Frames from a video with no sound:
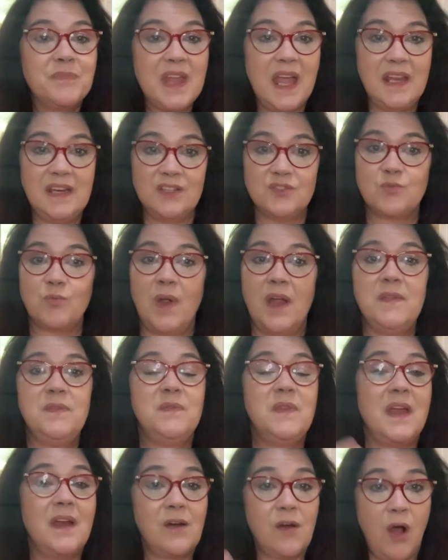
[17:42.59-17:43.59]
And it's
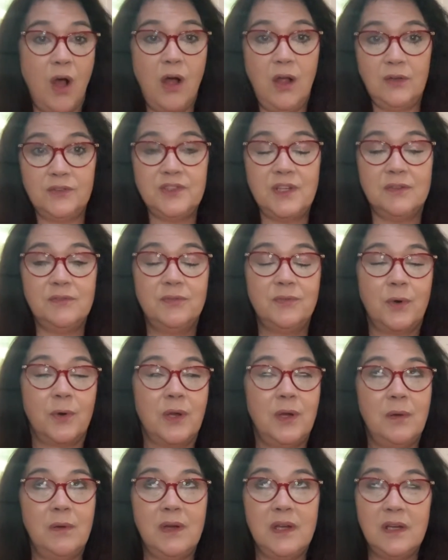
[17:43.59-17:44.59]
right there, all done for
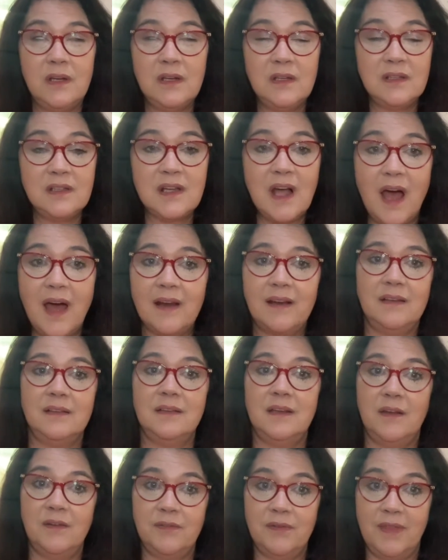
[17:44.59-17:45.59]
you. You gotta
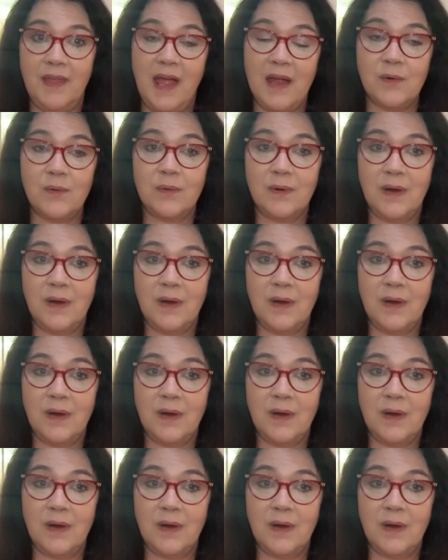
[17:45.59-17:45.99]
love that,